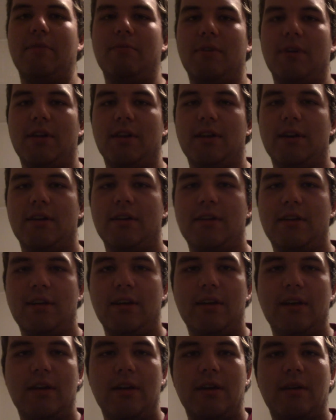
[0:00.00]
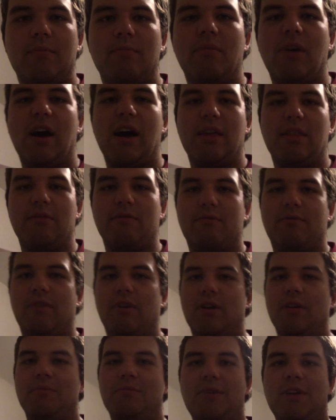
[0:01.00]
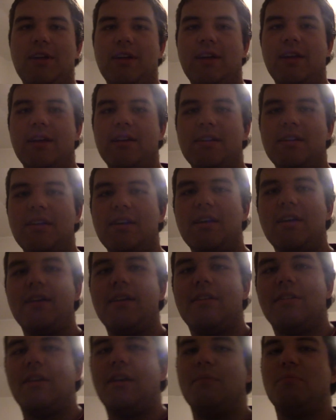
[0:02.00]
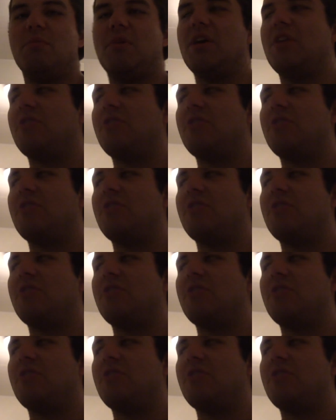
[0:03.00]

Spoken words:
going to buy them for him and make